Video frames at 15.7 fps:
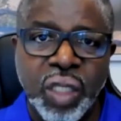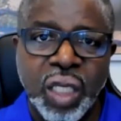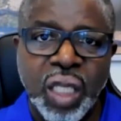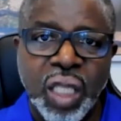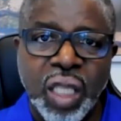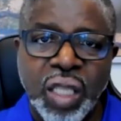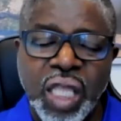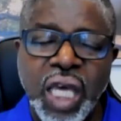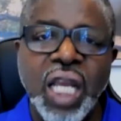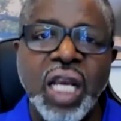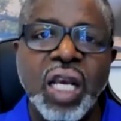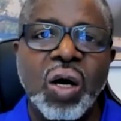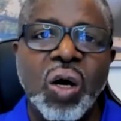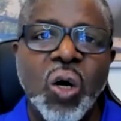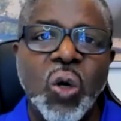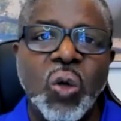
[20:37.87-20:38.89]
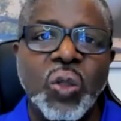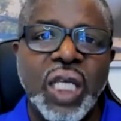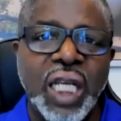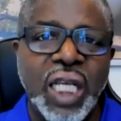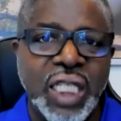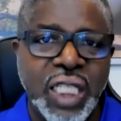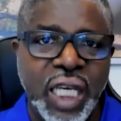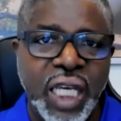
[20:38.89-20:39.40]
They know that it
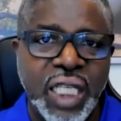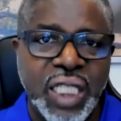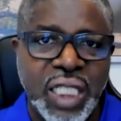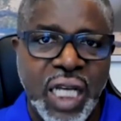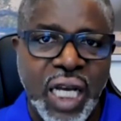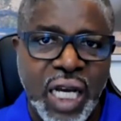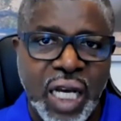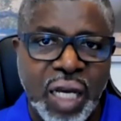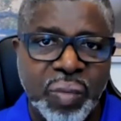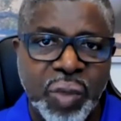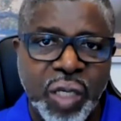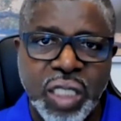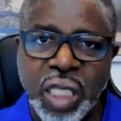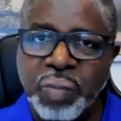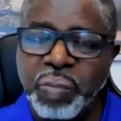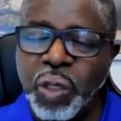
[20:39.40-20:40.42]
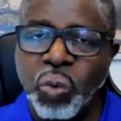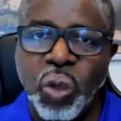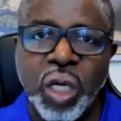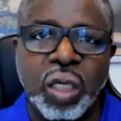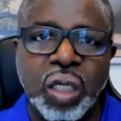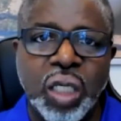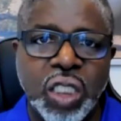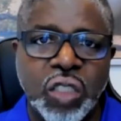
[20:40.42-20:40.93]
takes time because they've been working
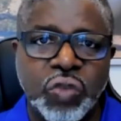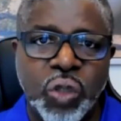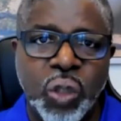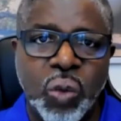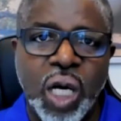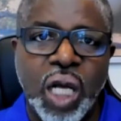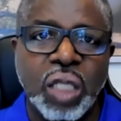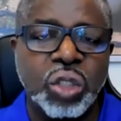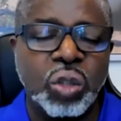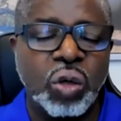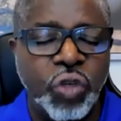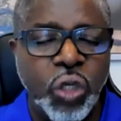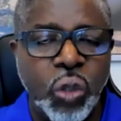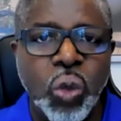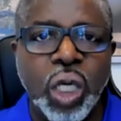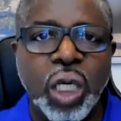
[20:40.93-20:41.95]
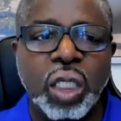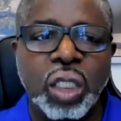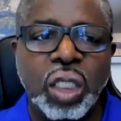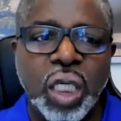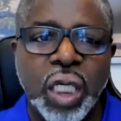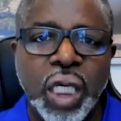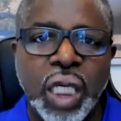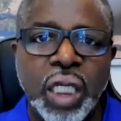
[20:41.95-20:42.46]
on this for a while. So if you want to look
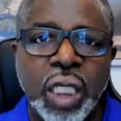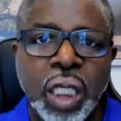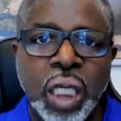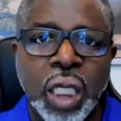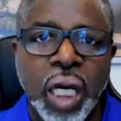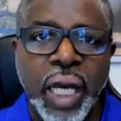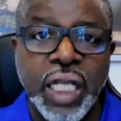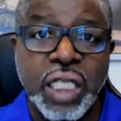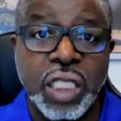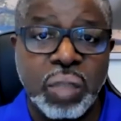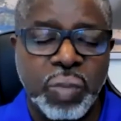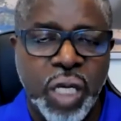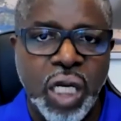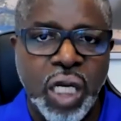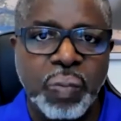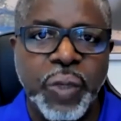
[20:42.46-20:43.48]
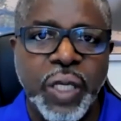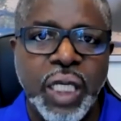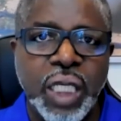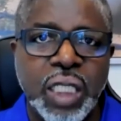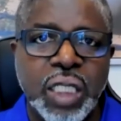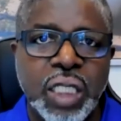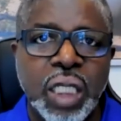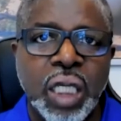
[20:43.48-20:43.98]
at some
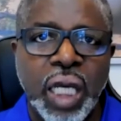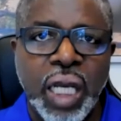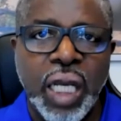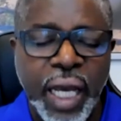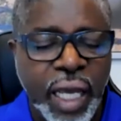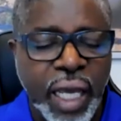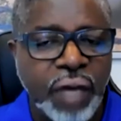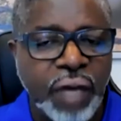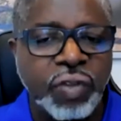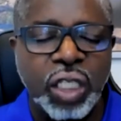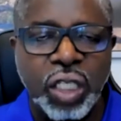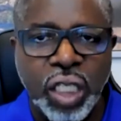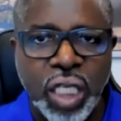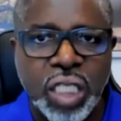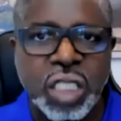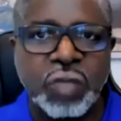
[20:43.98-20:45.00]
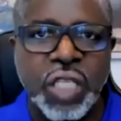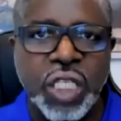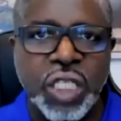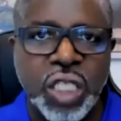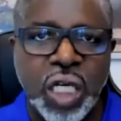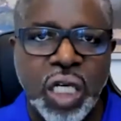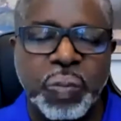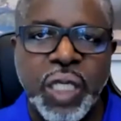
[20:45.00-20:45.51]
companies, and I have the list of these
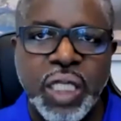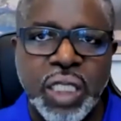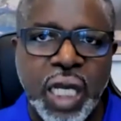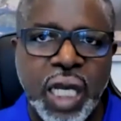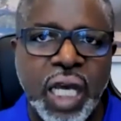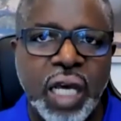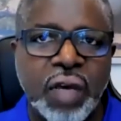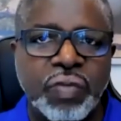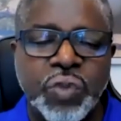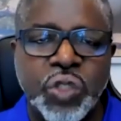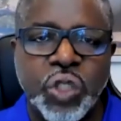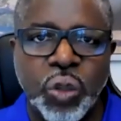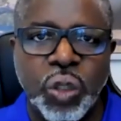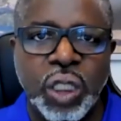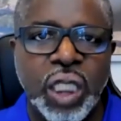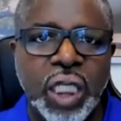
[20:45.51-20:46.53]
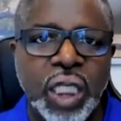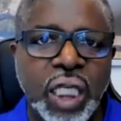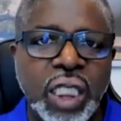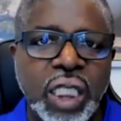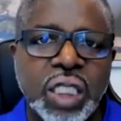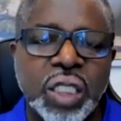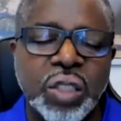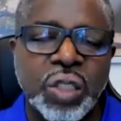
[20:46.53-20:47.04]
companies and I have certainly links
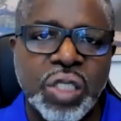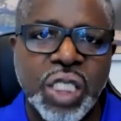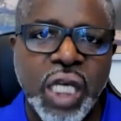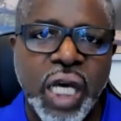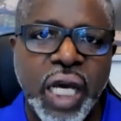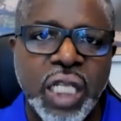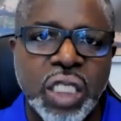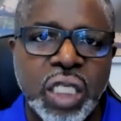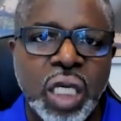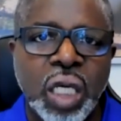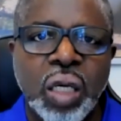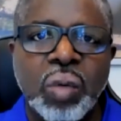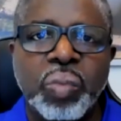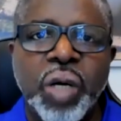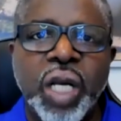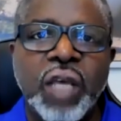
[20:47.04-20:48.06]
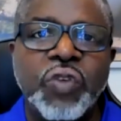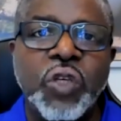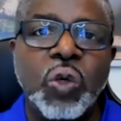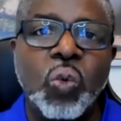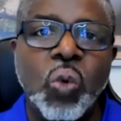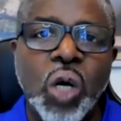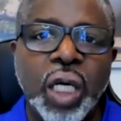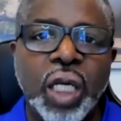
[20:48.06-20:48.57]
to their sites, but if you
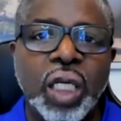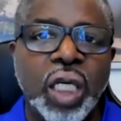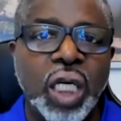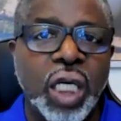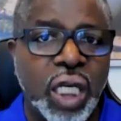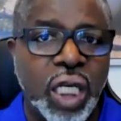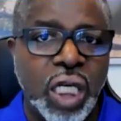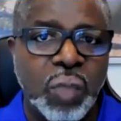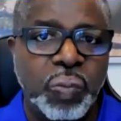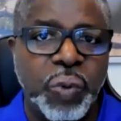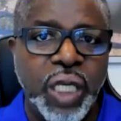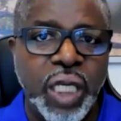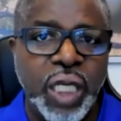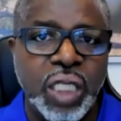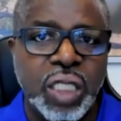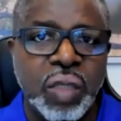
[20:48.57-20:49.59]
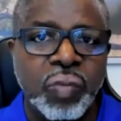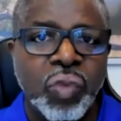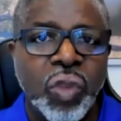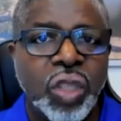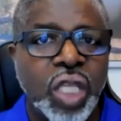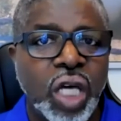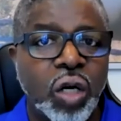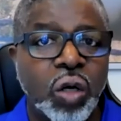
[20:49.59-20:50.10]
want to look at companies
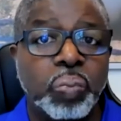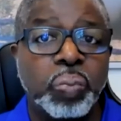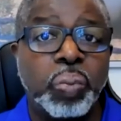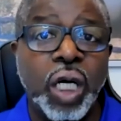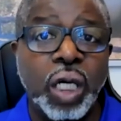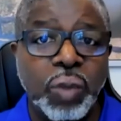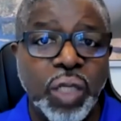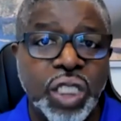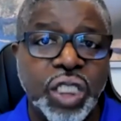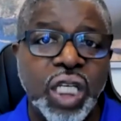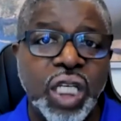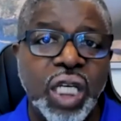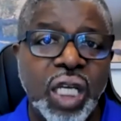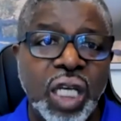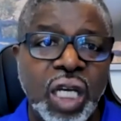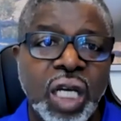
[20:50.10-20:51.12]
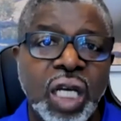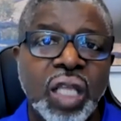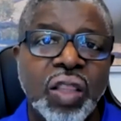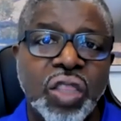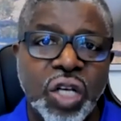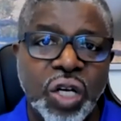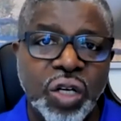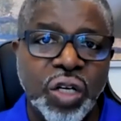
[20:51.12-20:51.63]
that are publishing
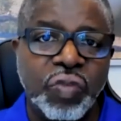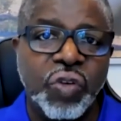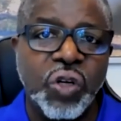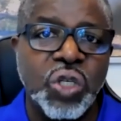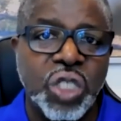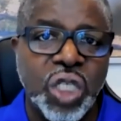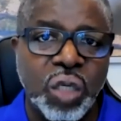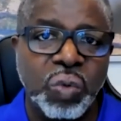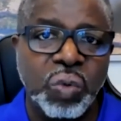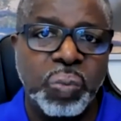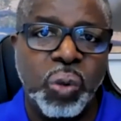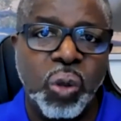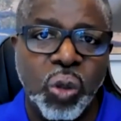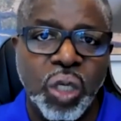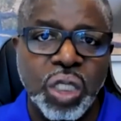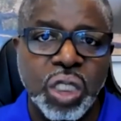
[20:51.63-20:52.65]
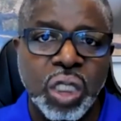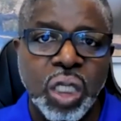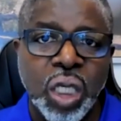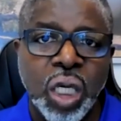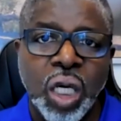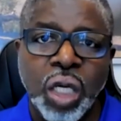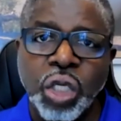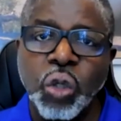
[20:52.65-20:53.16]
their diversity reports,
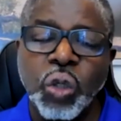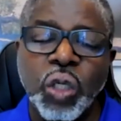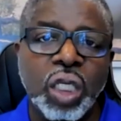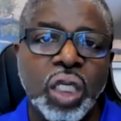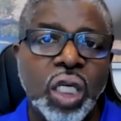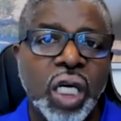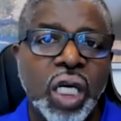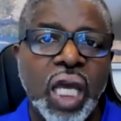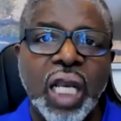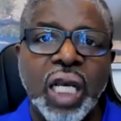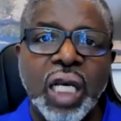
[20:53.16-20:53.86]
you can look at